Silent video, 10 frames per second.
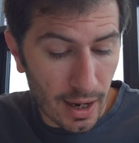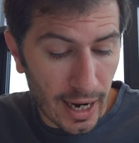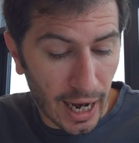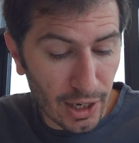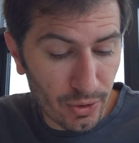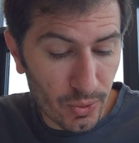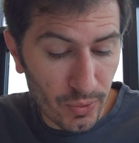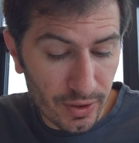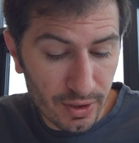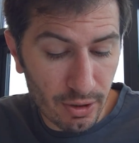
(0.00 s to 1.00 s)
And
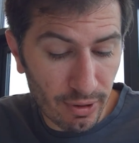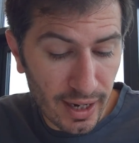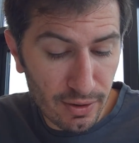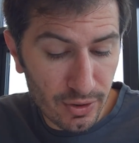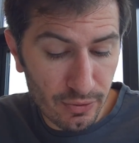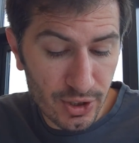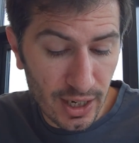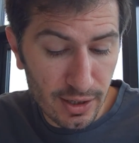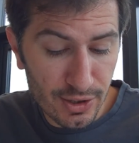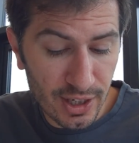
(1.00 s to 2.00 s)
or that a ground of
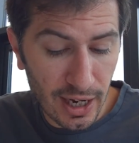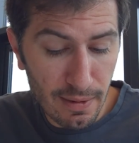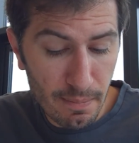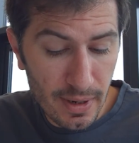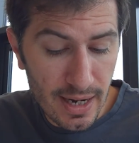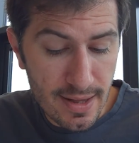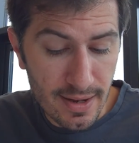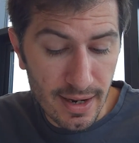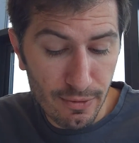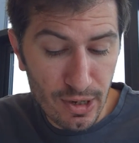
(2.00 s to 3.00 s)
challenge can be
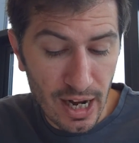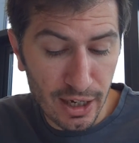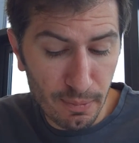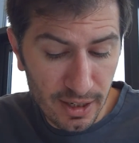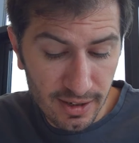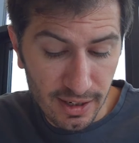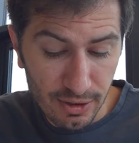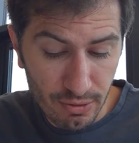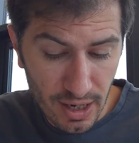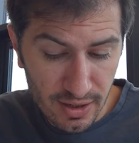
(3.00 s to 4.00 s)
that if anonymity is
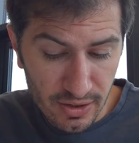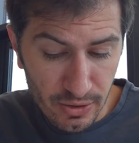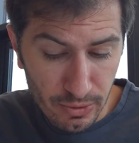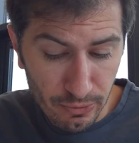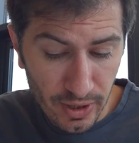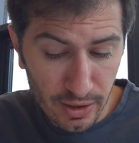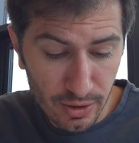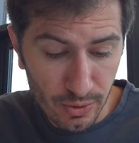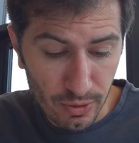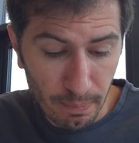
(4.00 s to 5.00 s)
granted to a
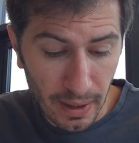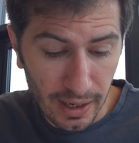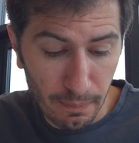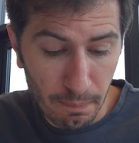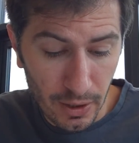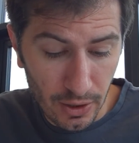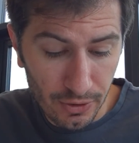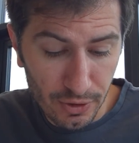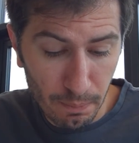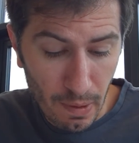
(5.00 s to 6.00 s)
defendant or a ban
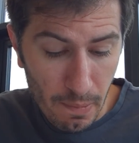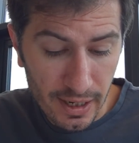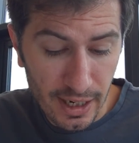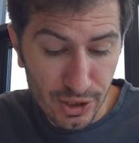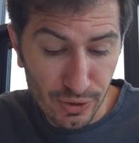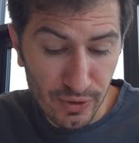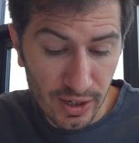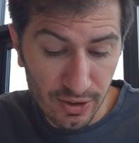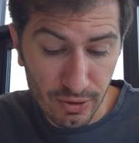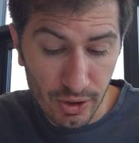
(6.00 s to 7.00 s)
imposed on publication of
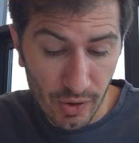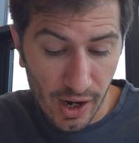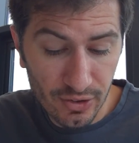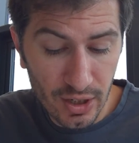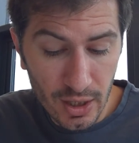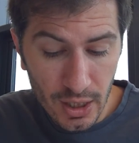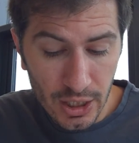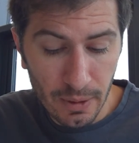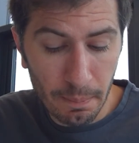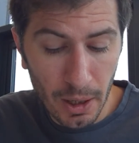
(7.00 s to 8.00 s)
his or her address,
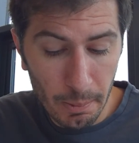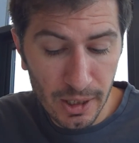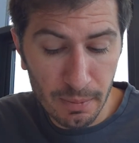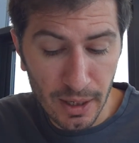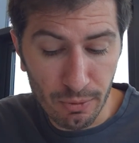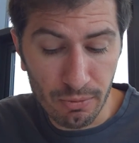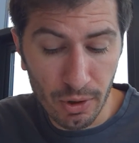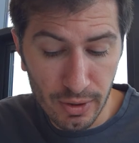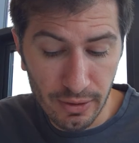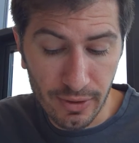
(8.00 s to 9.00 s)
the public may
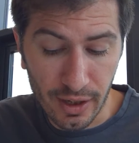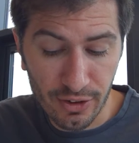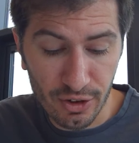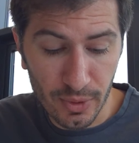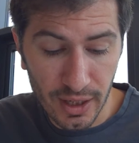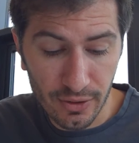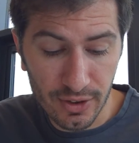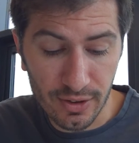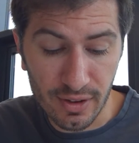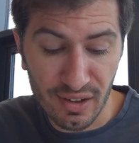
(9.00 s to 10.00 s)
wrongly think someone
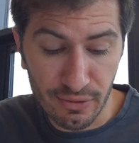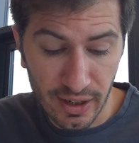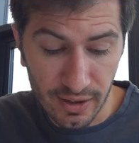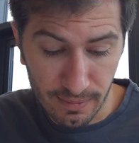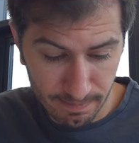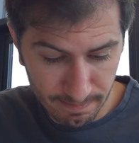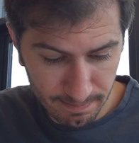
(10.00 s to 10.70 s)
else is the defendant.